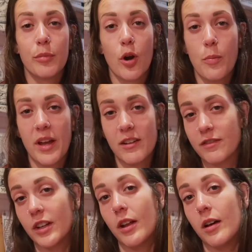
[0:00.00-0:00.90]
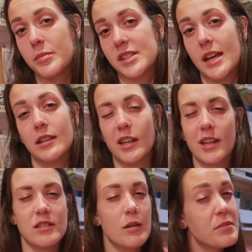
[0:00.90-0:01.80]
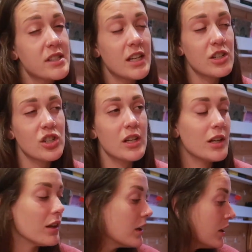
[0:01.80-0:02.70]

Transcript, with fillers: propane fill-ups, and like a dump station.